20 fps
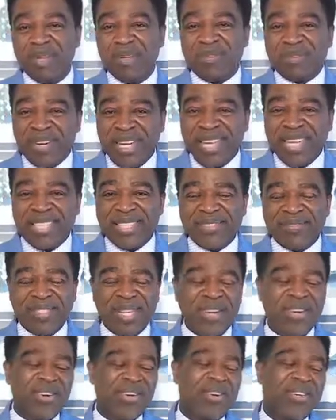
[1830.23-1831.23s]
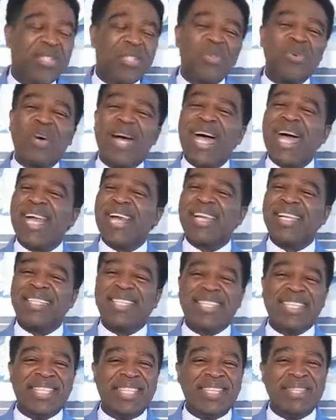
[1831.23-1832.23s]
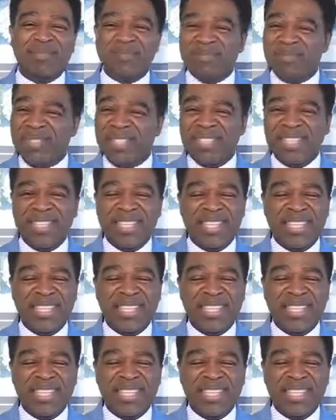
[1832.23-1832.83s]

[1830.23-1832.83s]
Friend, oh, you are redeemed.